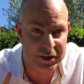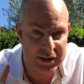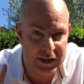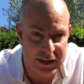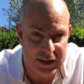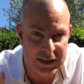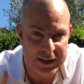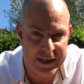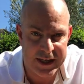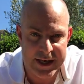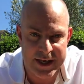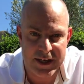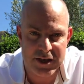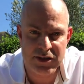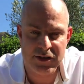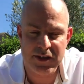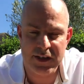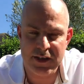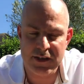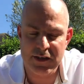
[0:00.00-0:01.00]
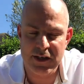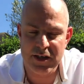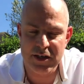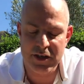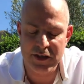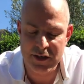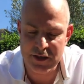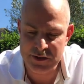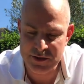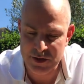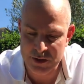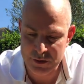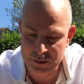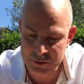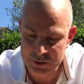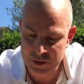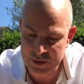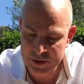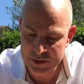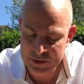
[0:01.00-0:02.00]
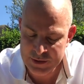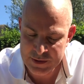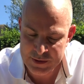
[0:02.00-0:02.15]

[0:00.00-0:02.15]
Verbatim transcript: particularly at age sixteen years old.